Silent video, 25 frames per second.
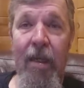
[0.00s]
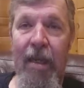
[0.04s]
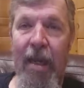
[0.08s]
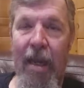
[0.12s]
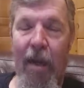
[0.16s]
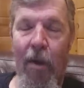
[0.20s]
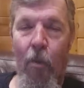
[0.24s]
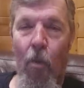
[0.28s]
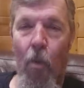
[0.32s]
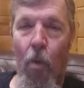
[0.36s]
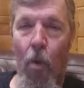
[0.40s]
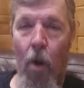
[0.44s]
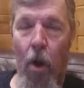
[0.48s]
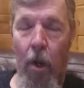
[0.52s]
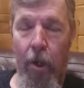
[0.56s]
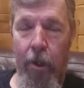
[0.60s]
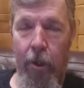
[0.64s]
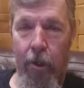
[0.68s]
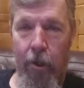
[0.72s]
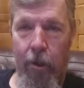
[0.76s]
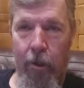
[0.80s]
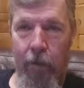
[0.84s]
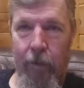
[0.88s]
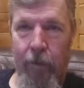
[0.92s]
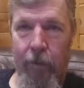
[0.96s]
get
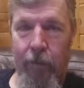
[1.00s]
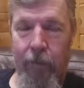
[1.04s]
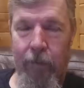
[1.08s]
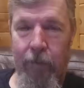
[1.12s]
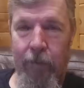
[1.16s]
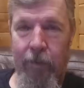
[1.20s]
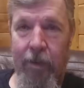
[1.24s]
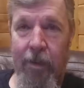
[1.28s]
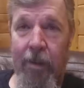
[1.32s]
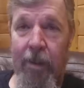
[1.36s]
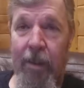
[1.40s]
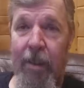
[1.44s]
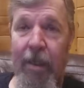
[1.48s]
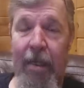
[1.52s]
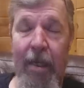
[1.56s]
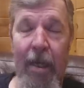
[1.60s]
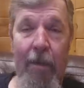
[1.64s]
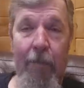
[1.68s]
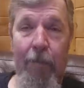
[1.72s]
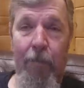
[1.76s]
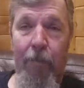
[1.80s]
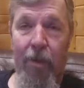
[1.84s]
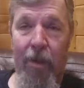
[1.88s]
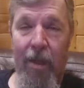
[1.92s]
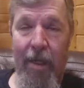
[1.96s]
water,
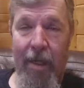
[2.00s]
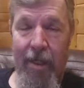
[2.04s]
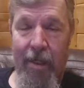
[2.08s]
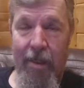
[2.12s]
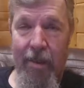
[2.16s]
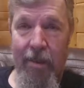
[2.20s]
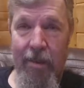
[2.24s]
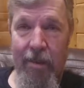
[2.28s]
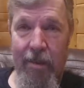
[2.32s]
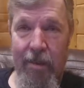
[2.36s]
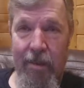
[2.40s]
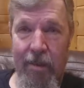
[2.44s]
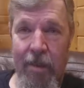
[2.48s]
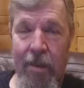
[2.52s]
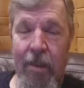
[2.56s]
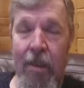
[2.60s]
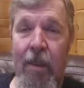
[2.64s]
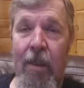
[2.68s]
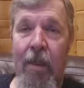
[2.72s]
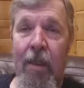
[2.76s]
get plants.